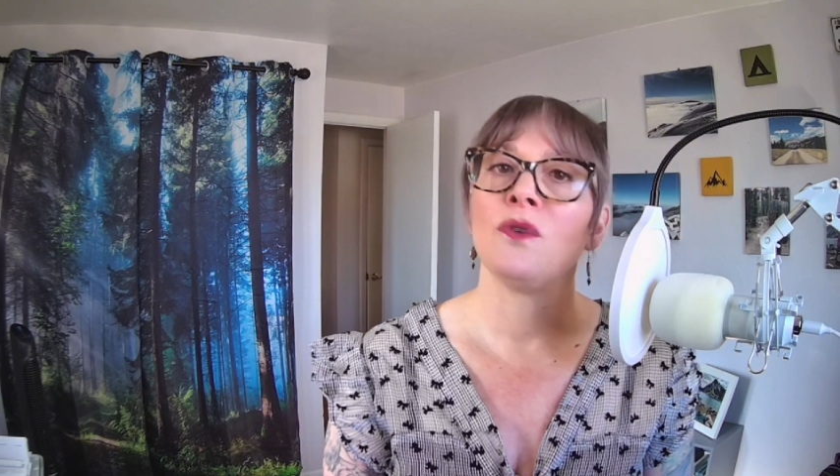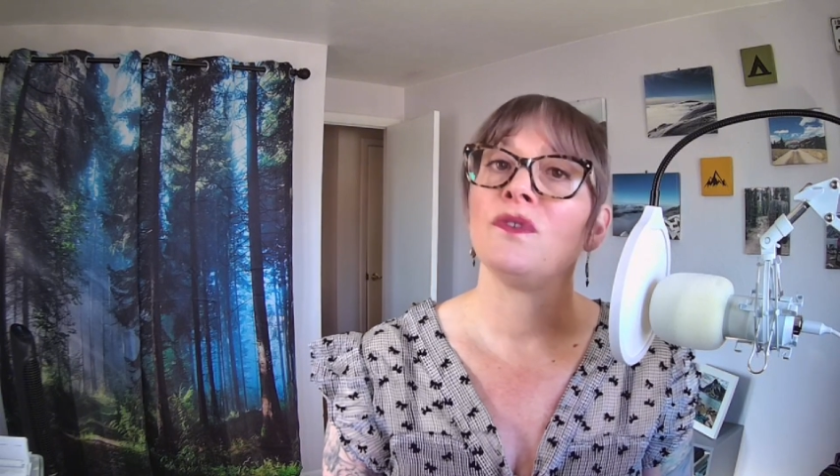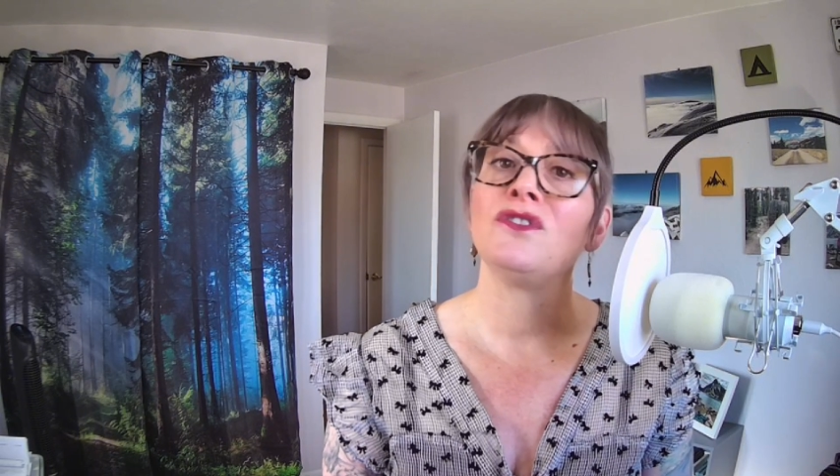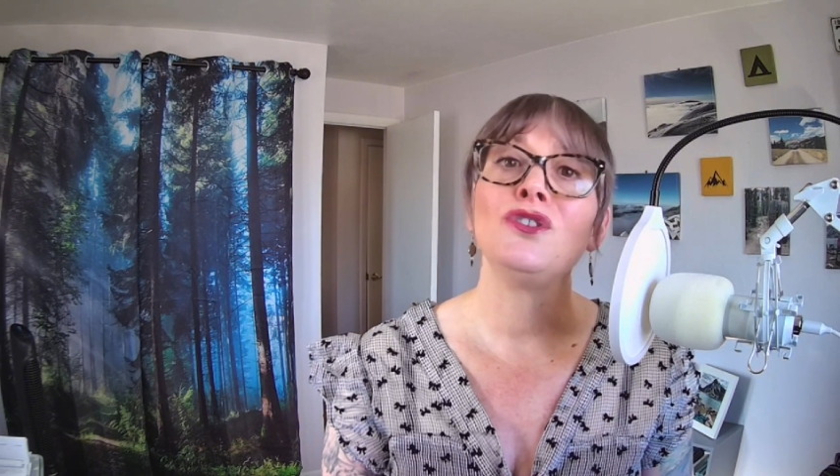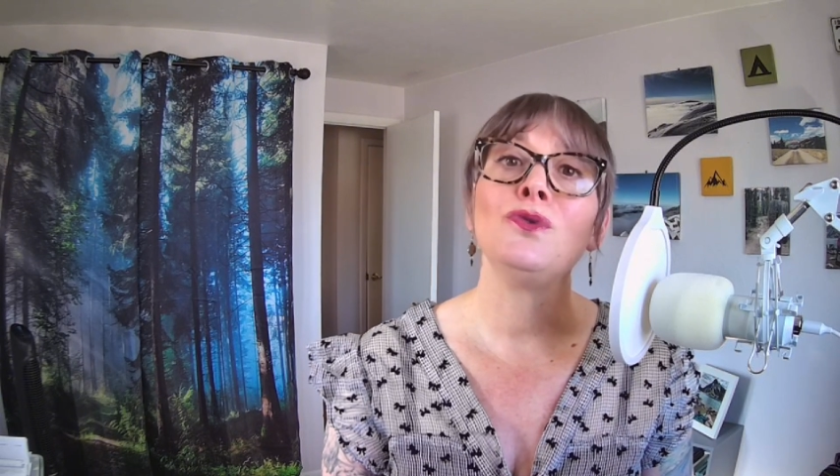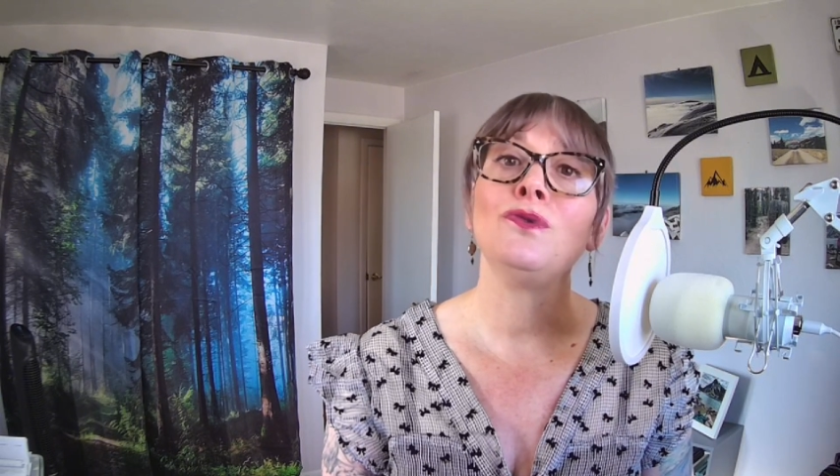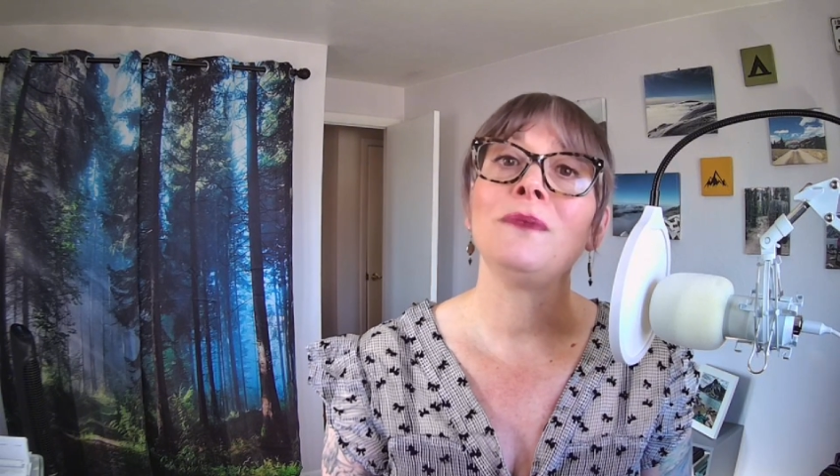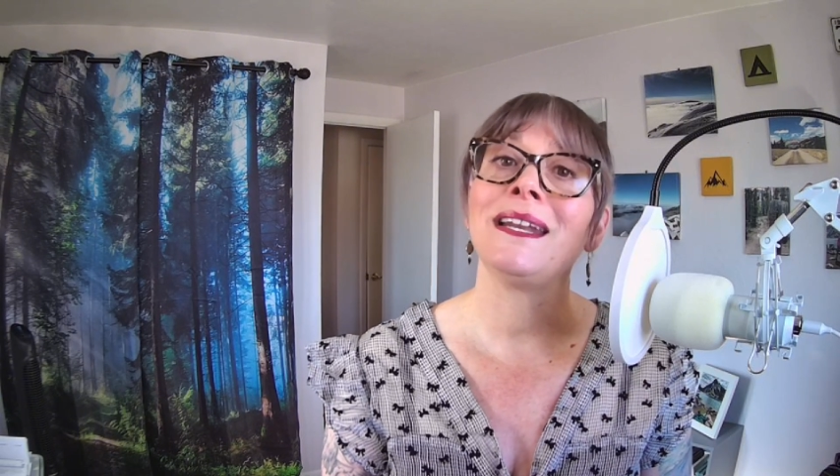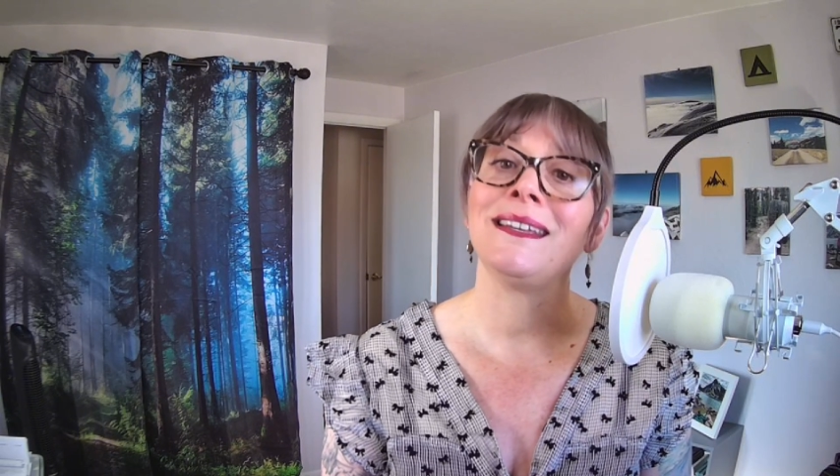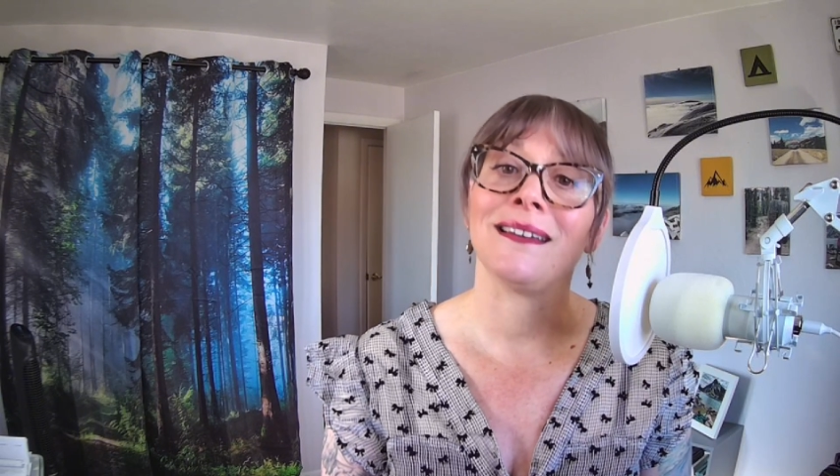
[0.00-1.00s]
with too
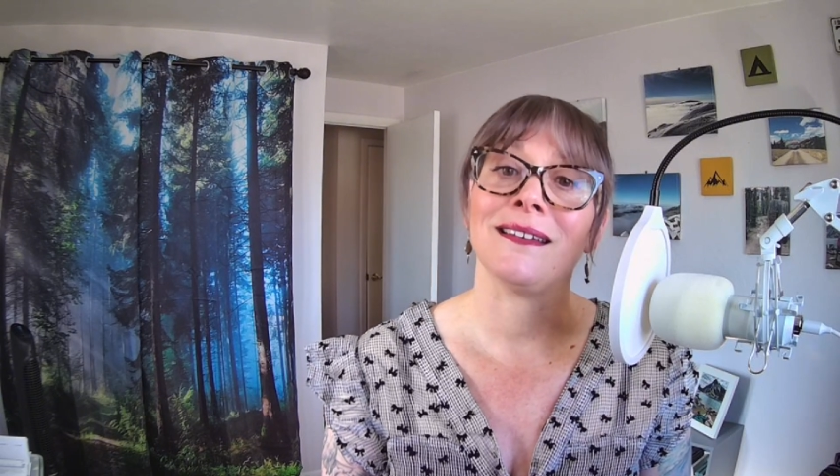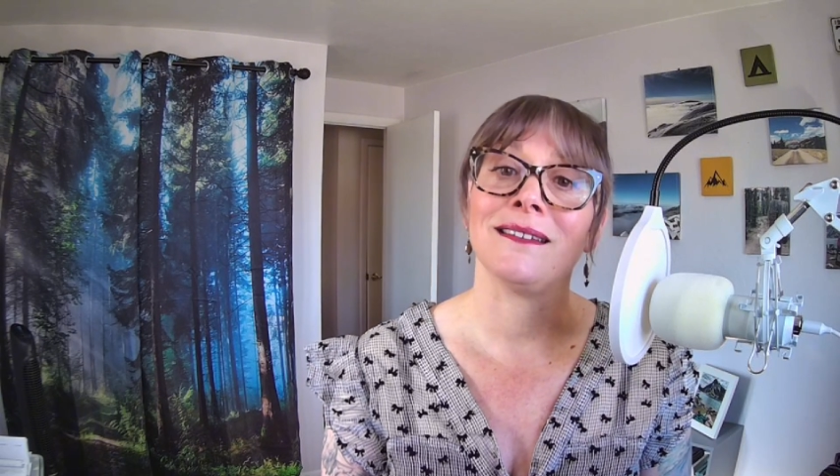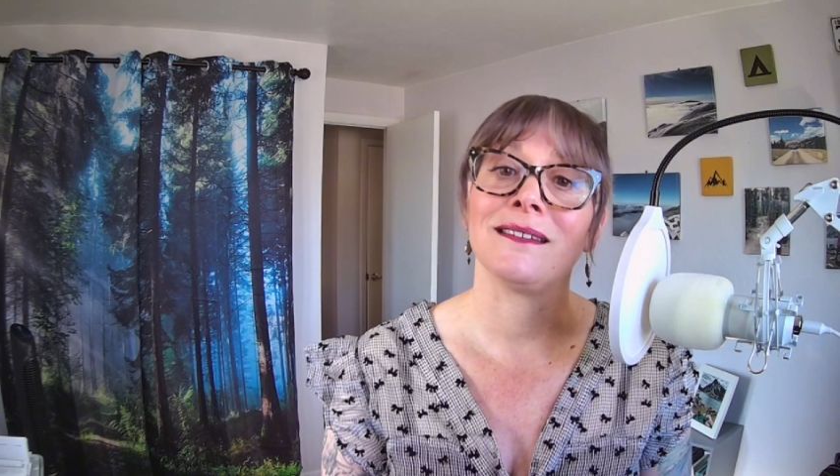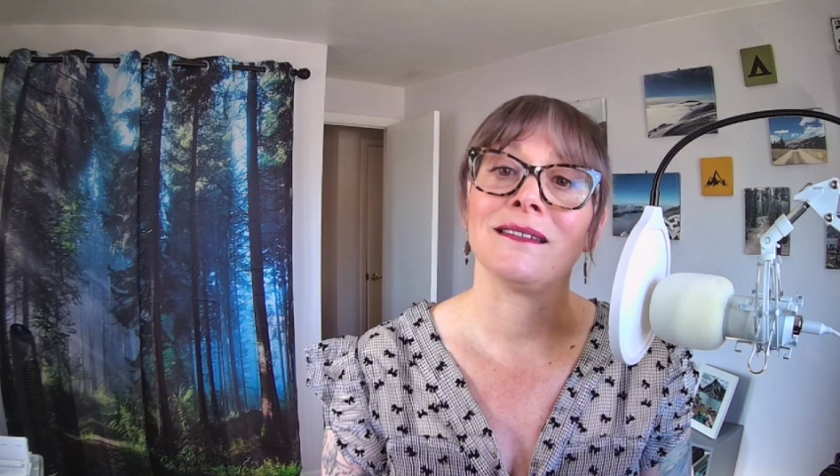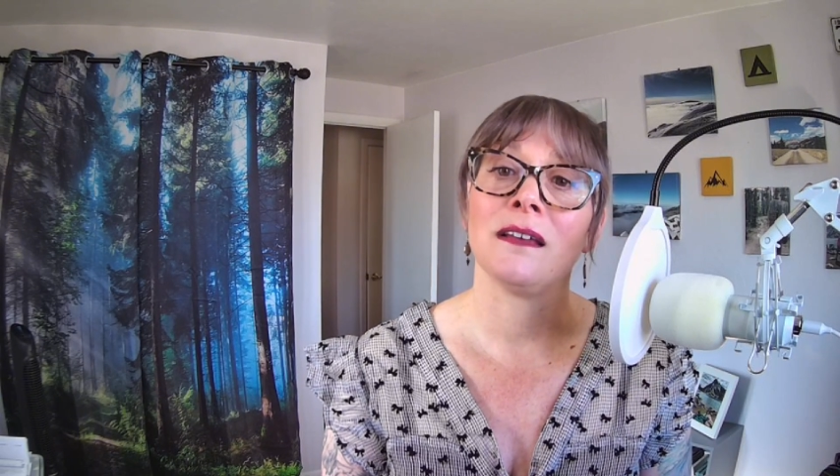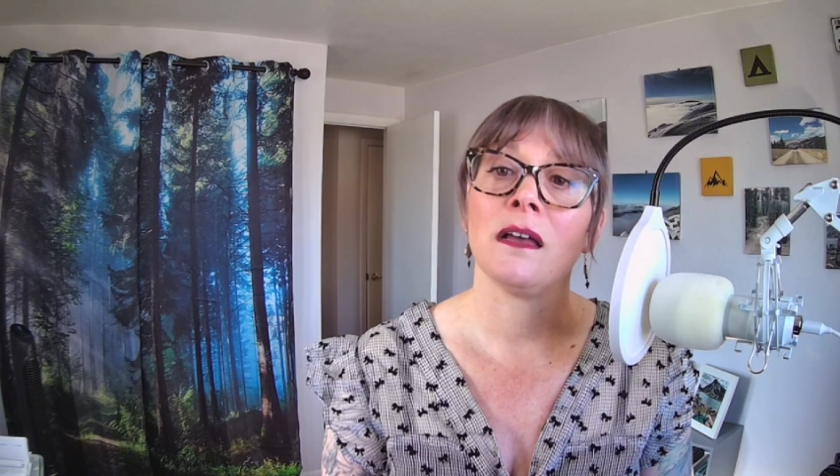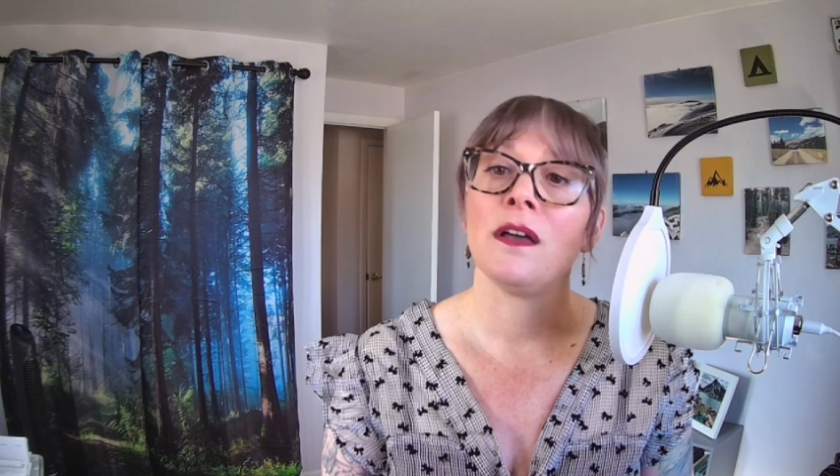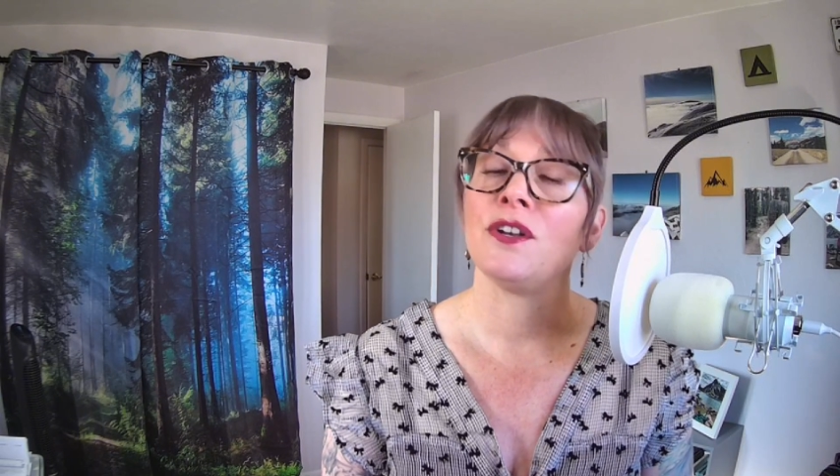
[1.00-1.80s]
many kids,